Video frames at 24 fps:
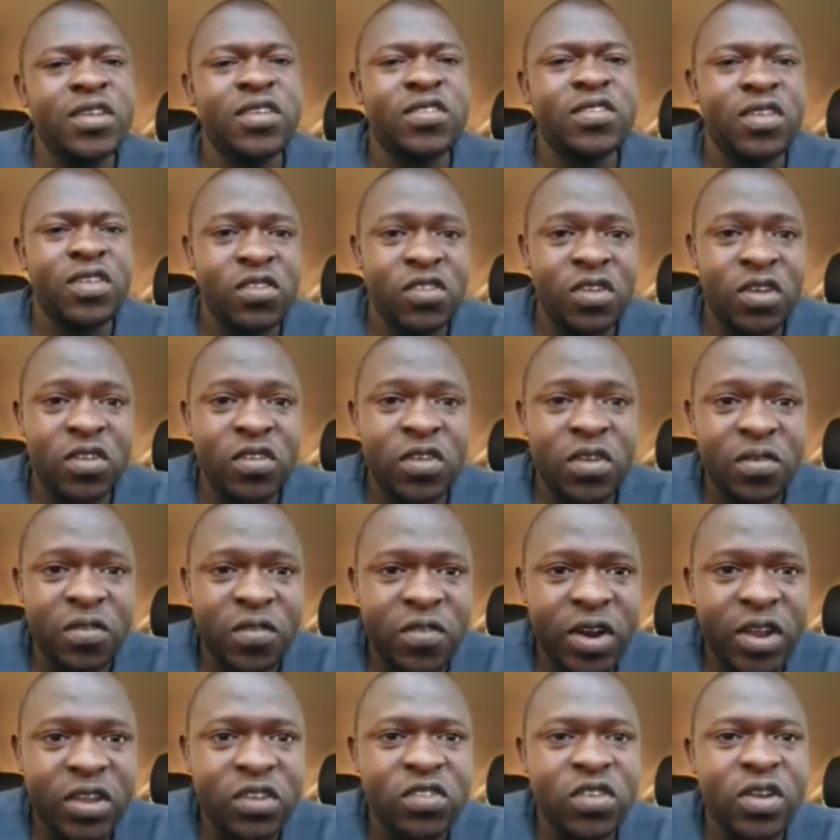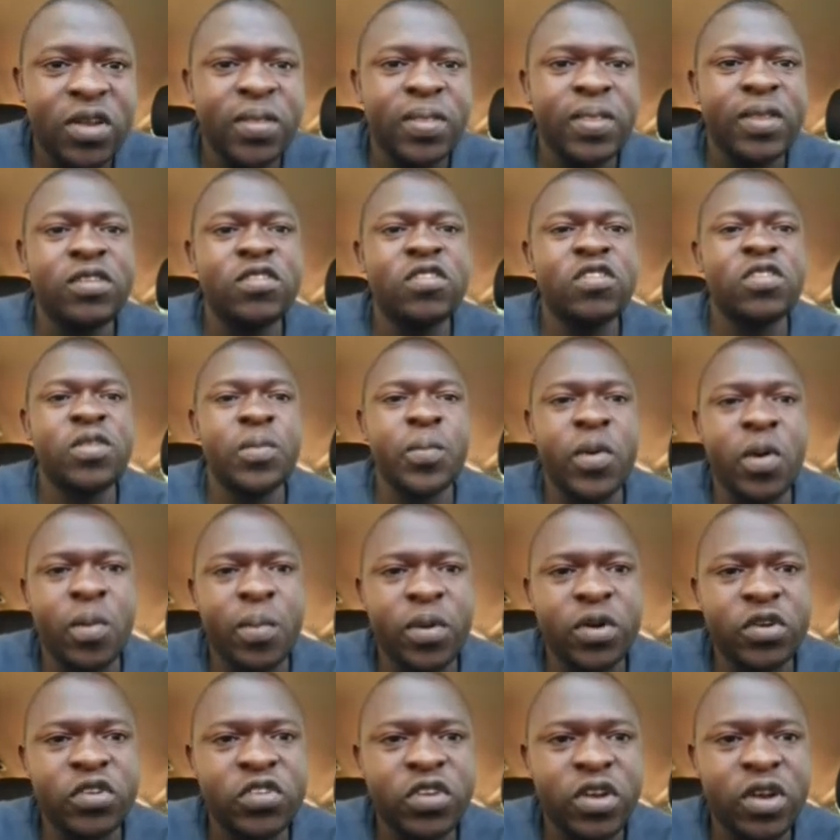What is ejection fraction? This is
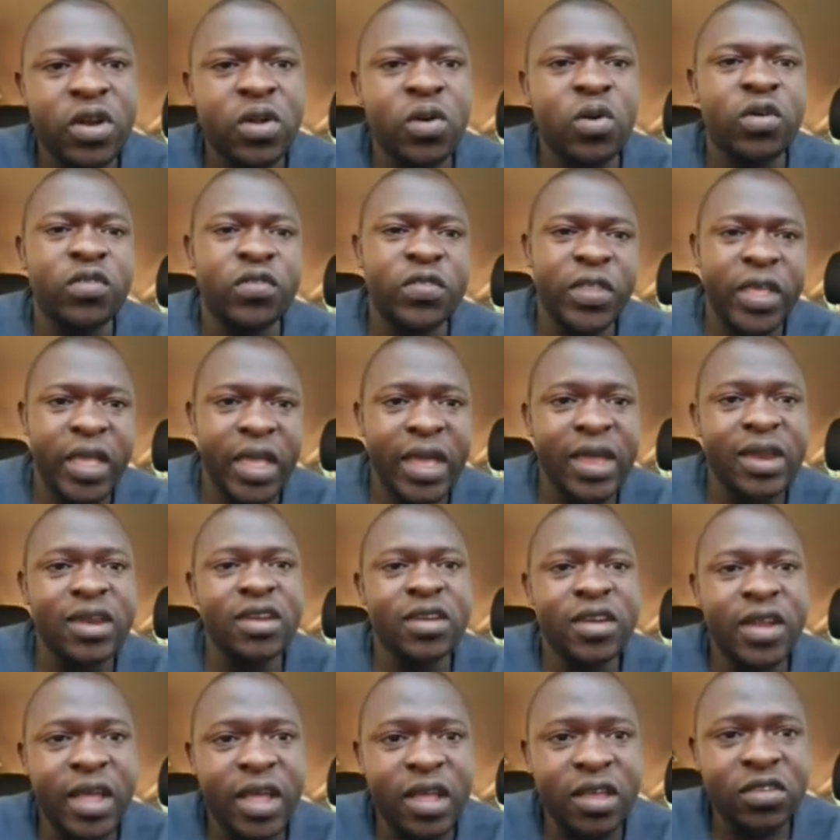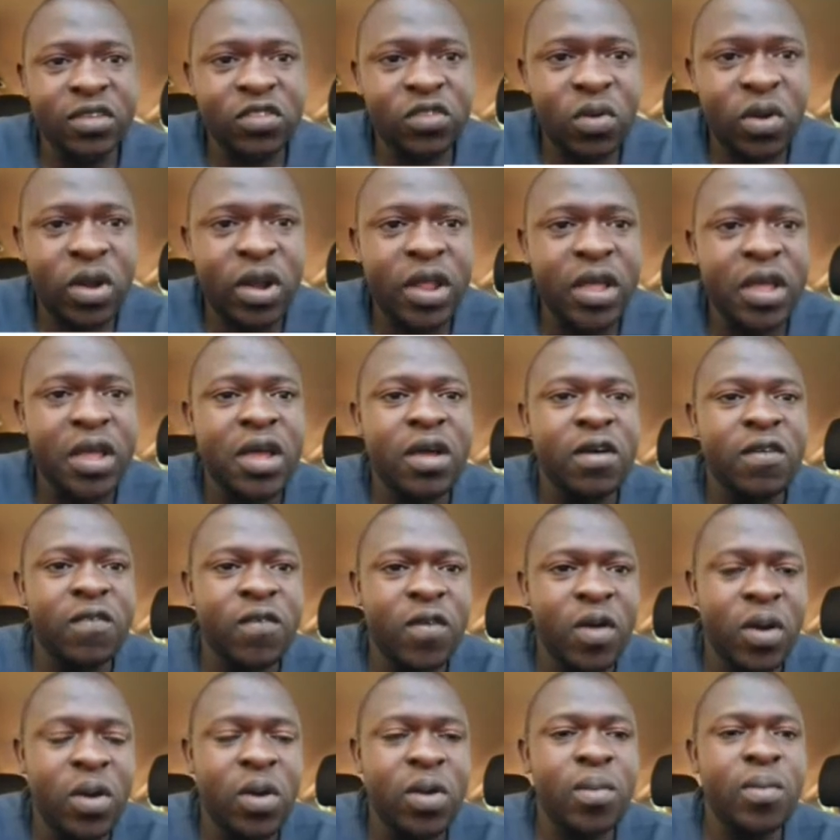the proportion of the end diastolic
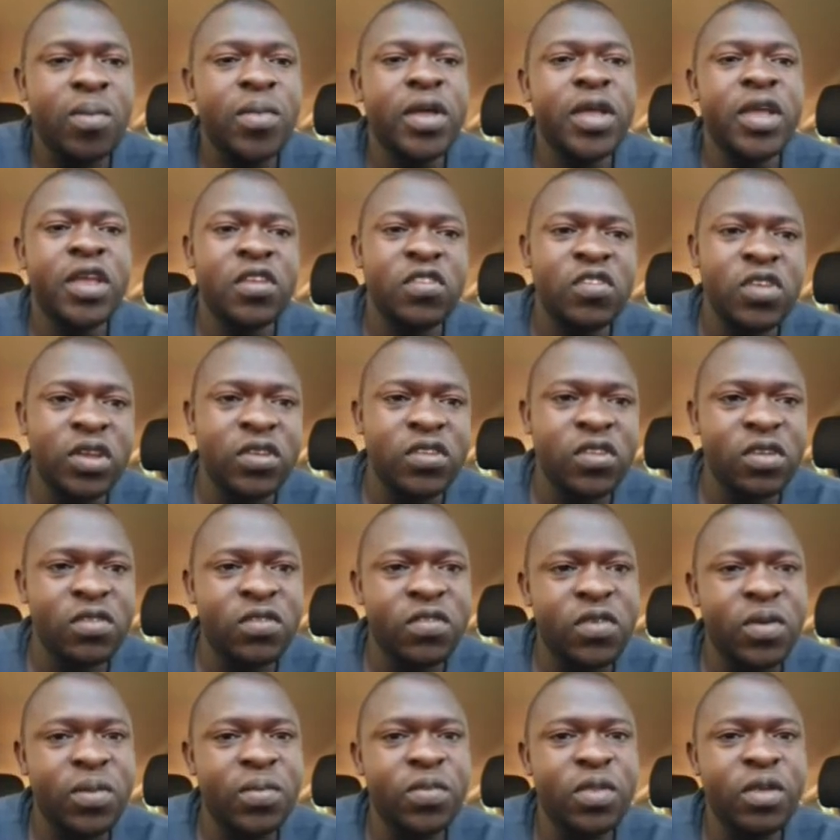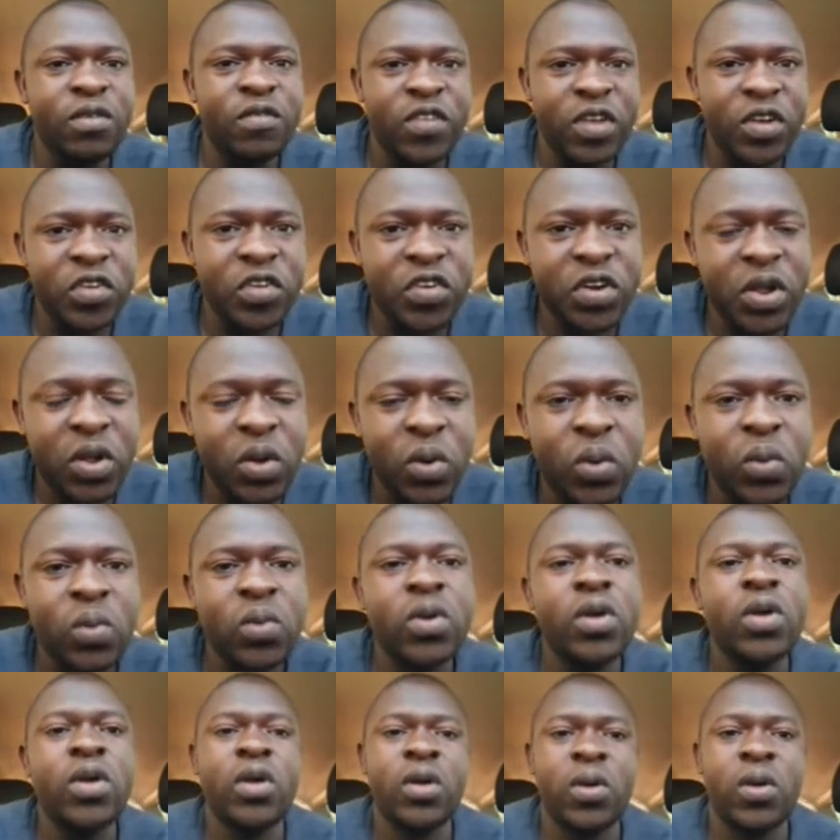volume ejected from the
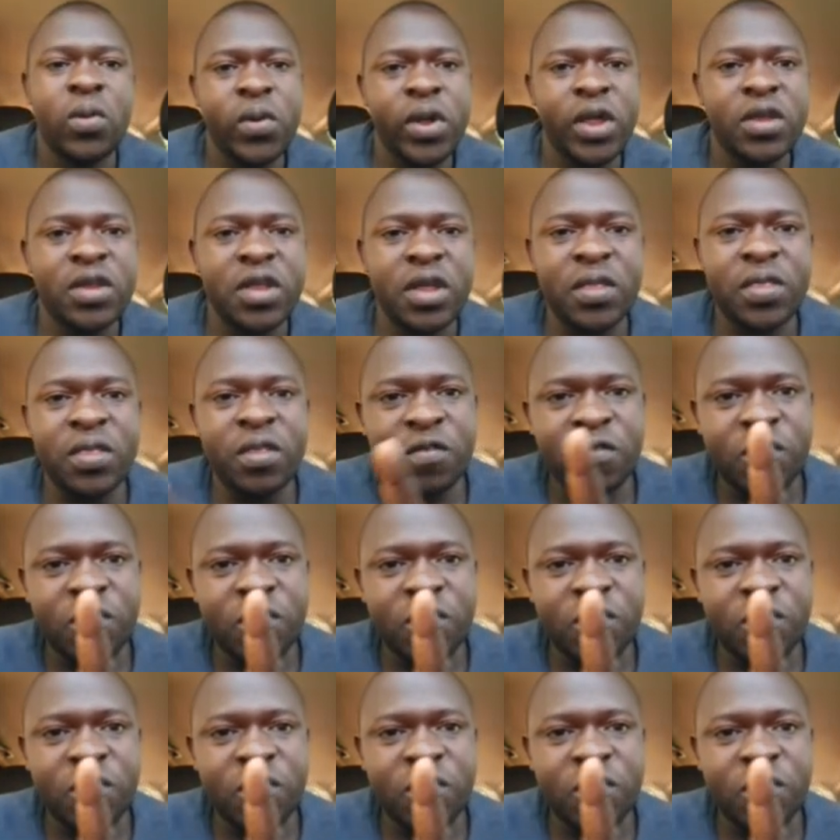ventricle, right?